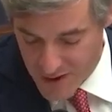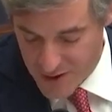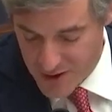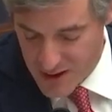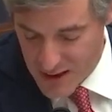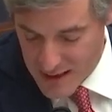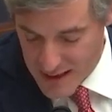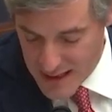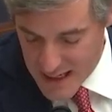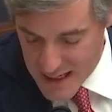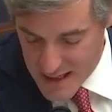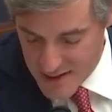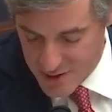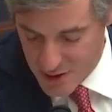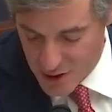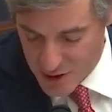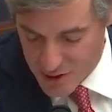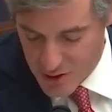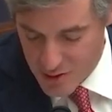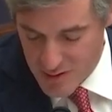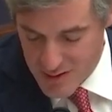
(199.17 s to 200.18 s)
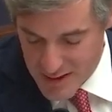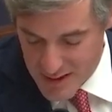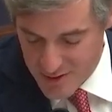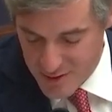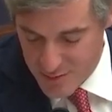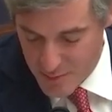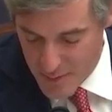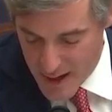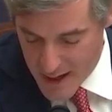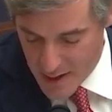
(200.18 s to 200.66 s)
and easier to
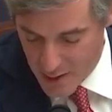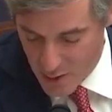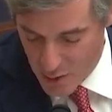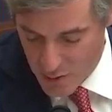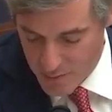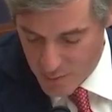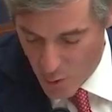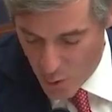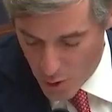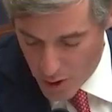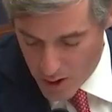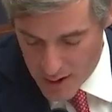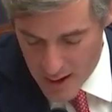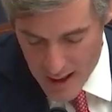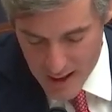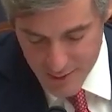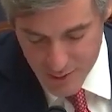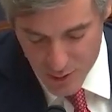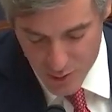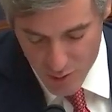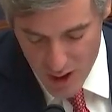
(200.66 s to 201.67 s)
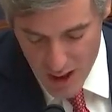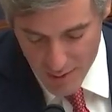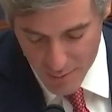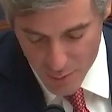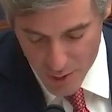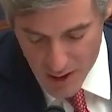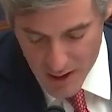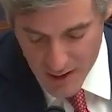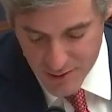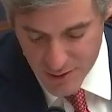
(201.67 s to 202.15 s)
dismantle organized crime
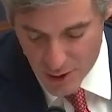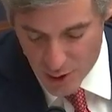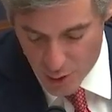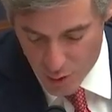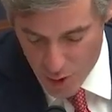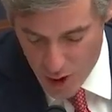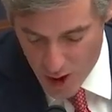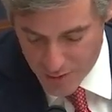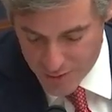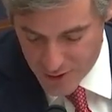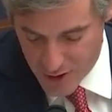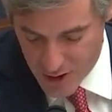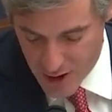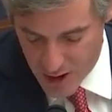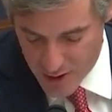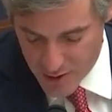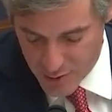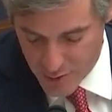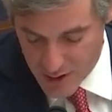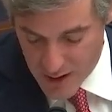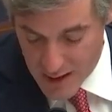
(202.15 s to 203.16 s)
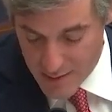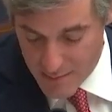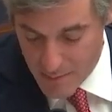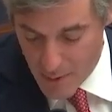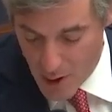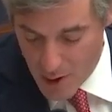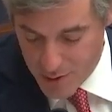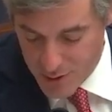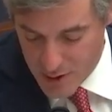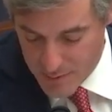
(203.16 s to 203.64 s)
rings across the country. And
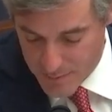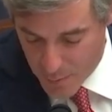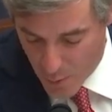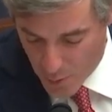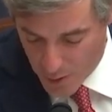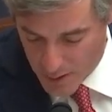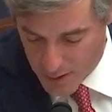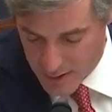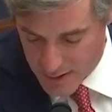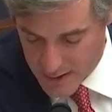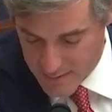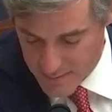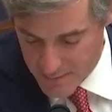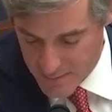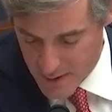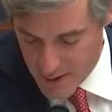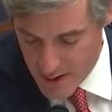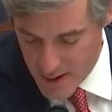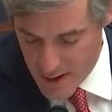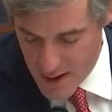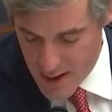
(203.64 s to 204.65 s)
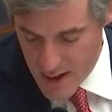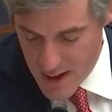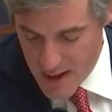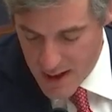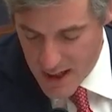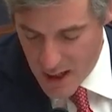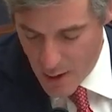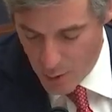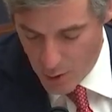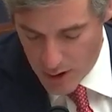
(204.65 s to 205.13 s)
most importantly,
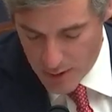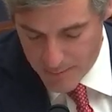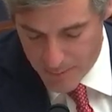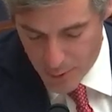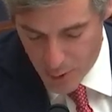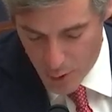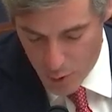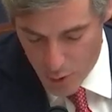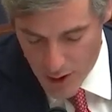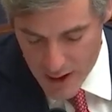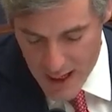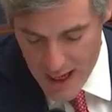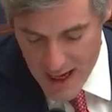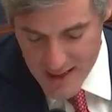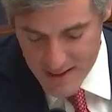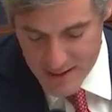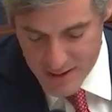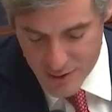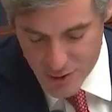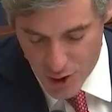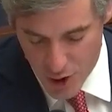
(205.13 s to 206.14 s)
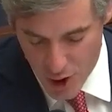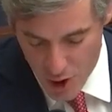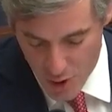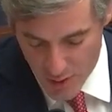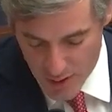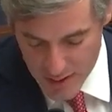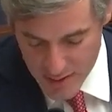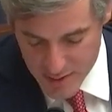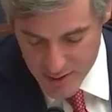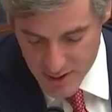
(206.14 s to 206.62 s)
it will employ a
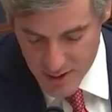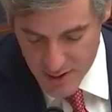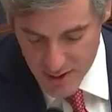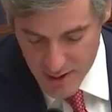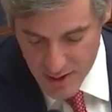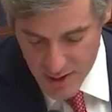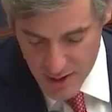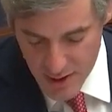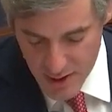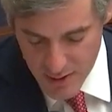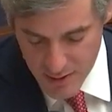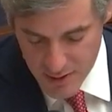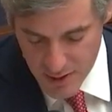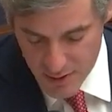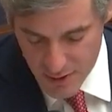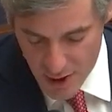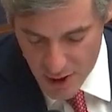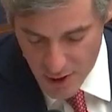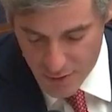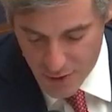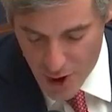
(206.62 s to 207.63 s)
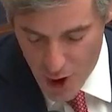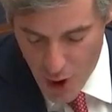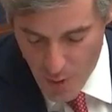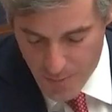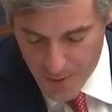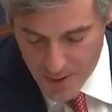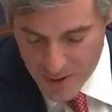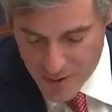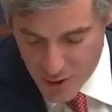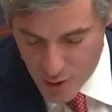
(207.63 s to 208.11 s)
deterrent to those
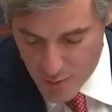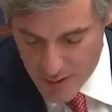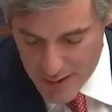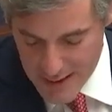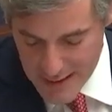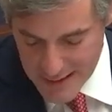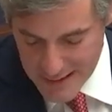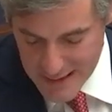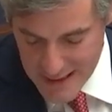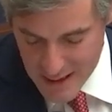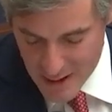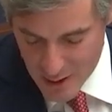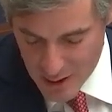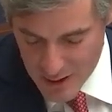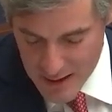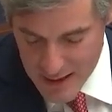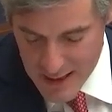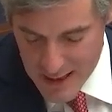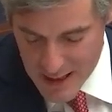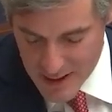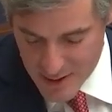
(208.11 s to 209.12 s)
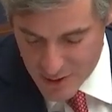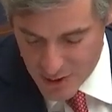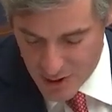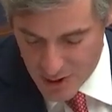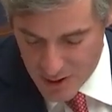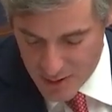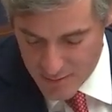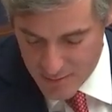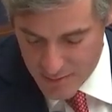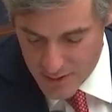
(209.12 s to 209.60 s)
hoping to illegally
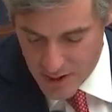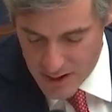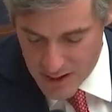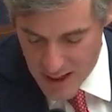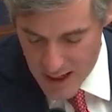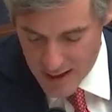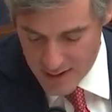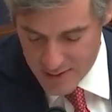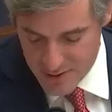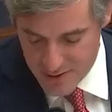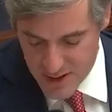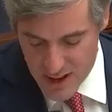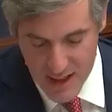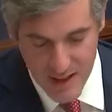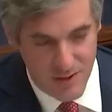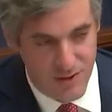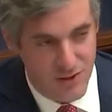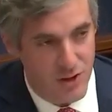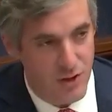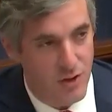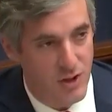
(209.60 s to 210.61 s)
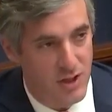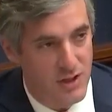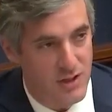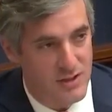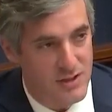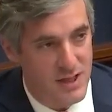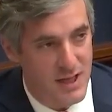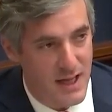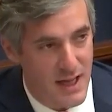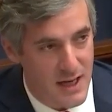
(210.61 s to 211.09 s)
enter the United States to
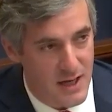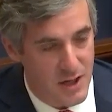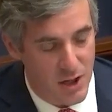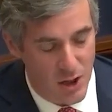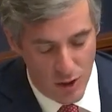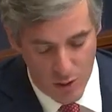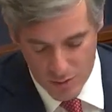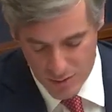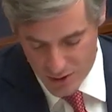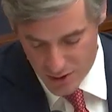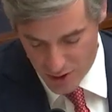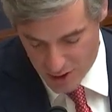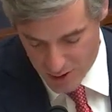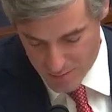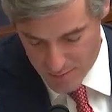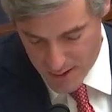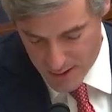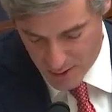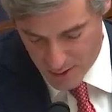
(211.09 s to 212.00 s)
continue to commit